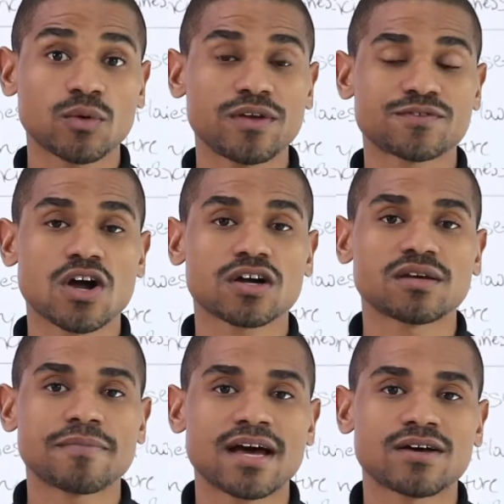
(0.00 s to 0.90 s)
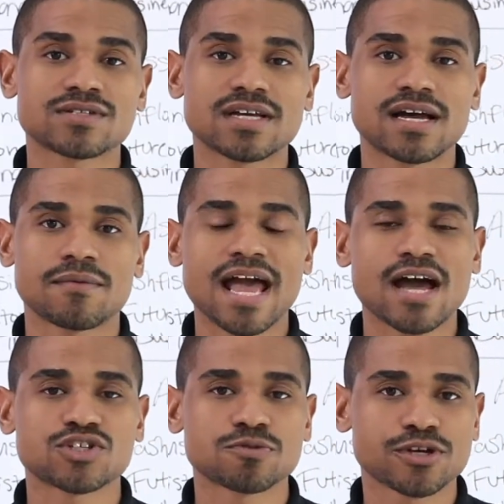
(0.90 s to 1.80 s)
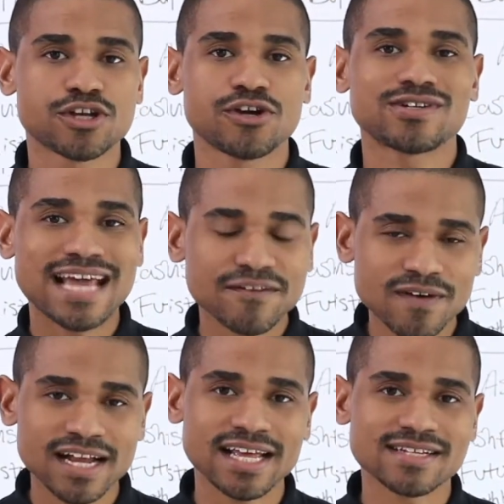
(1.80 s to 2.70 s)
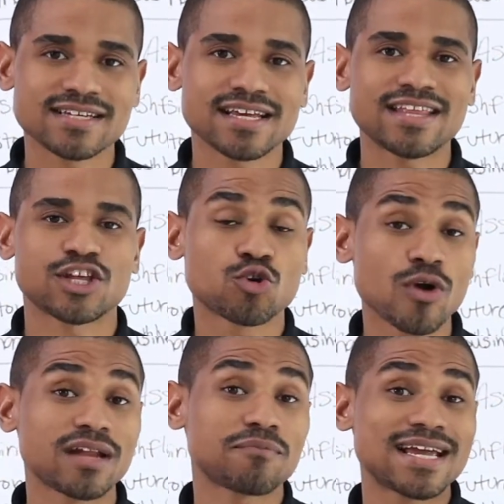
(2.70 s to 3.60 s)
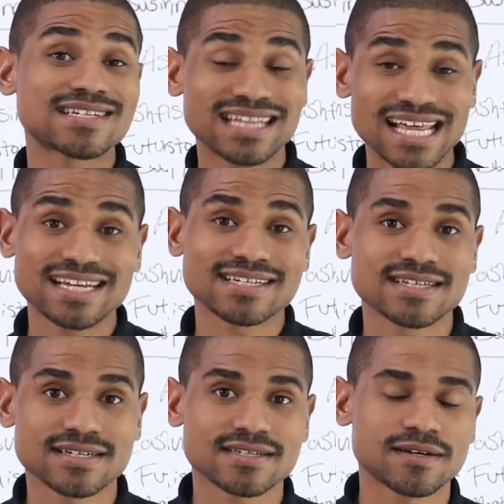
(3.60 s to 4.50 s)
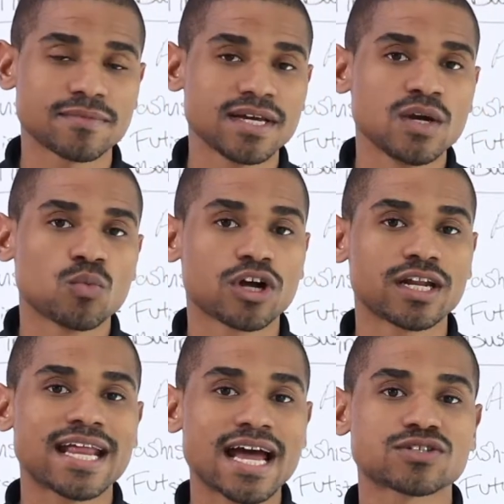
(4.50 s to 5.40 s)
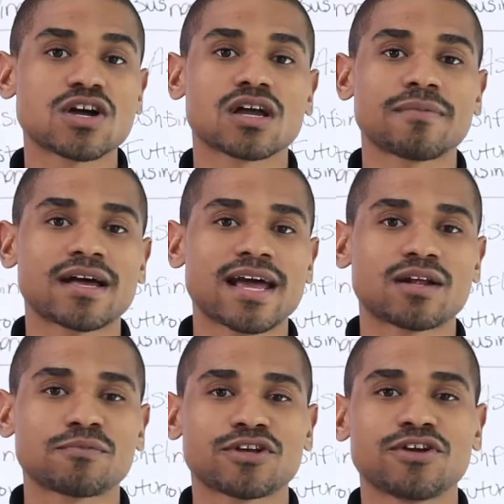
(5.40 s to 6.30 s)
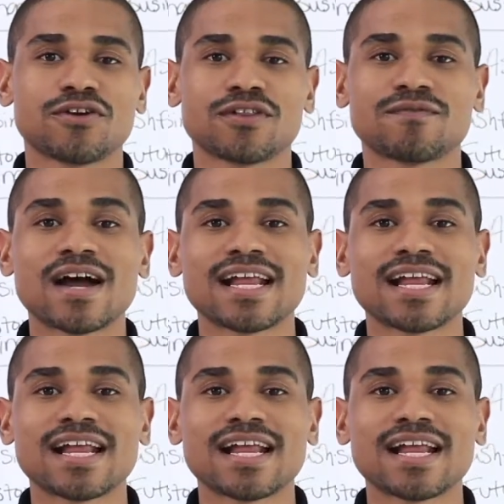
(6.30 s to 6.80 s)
now that we've talked about how to procure debt financing in the credit-based lending system, we're going to now talk about how to procure the